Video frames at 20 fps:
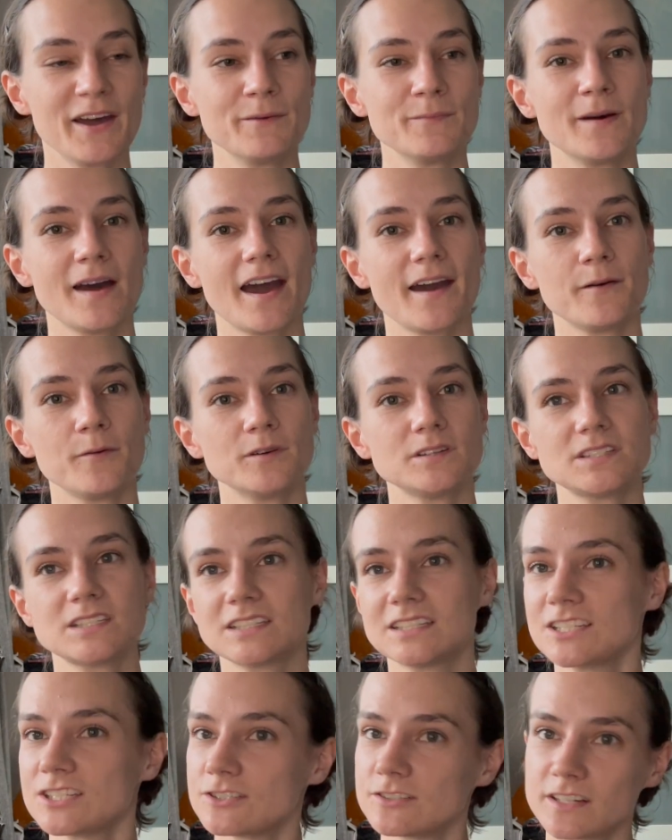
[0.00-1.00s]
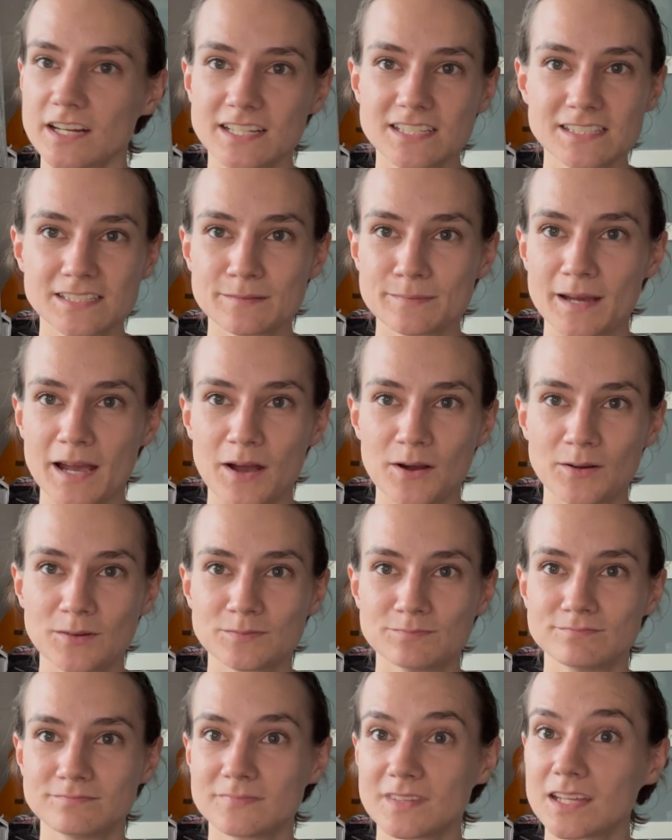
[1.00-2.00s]
I wasn't stressed about,
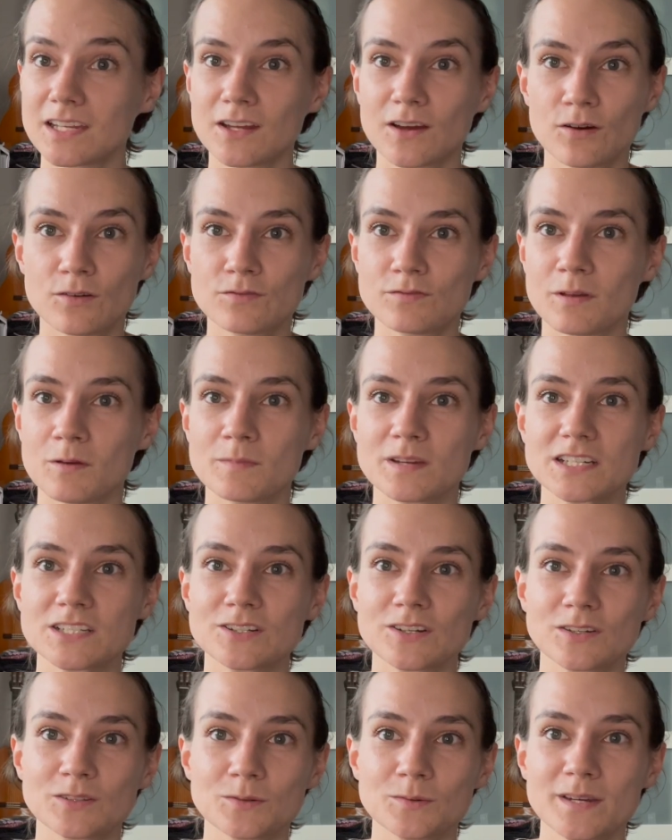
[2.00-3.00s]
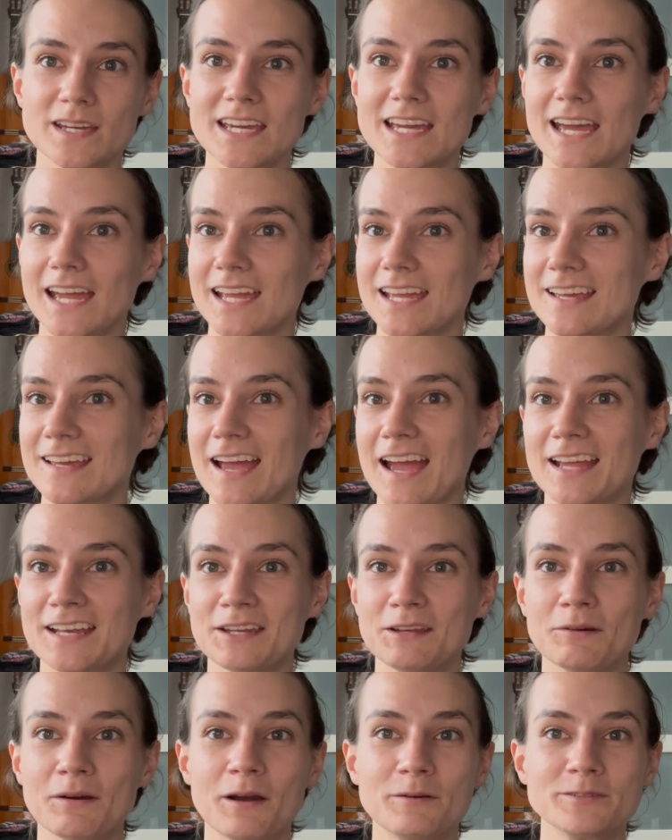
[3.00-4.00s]
you know, filming during the week. I
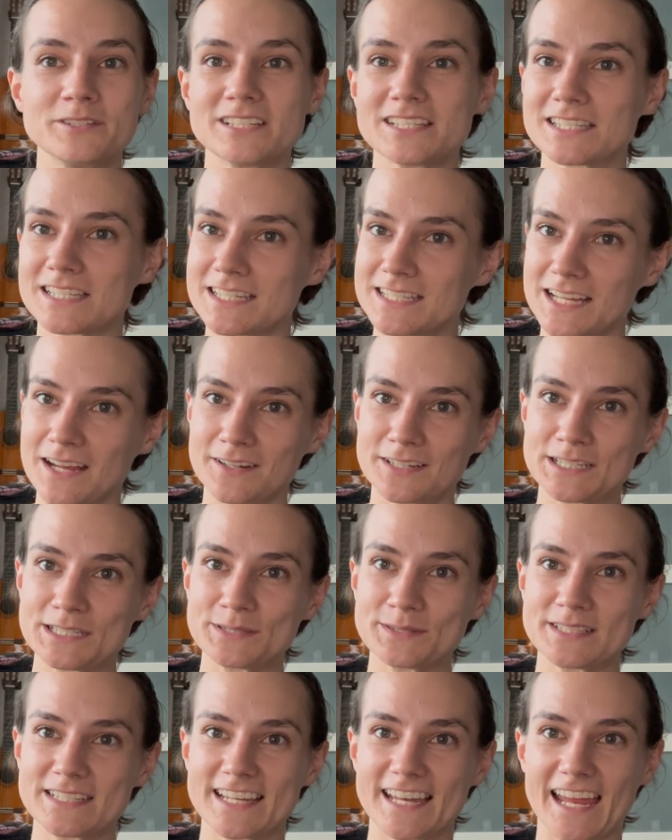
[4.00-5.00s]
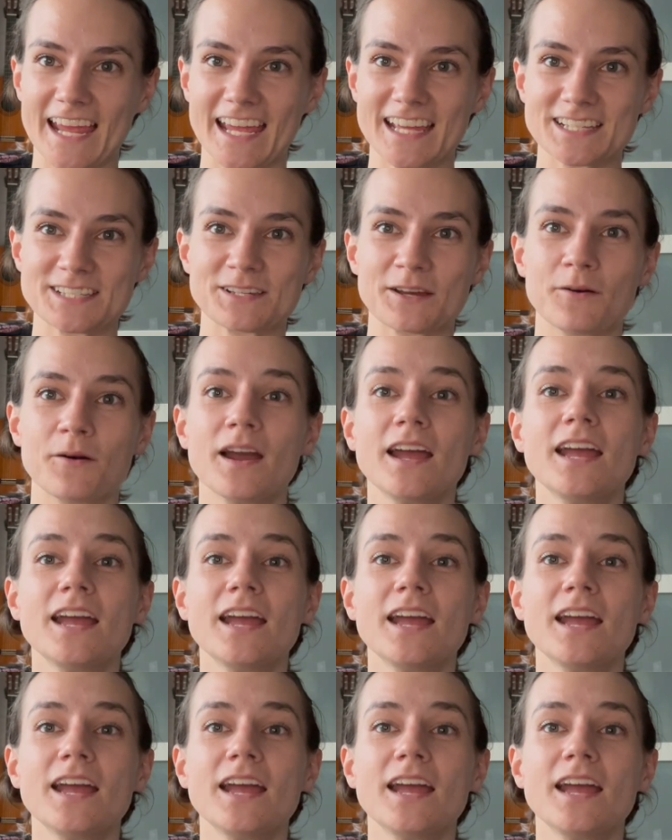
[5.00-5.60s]
knew I would just sit down and do it today, so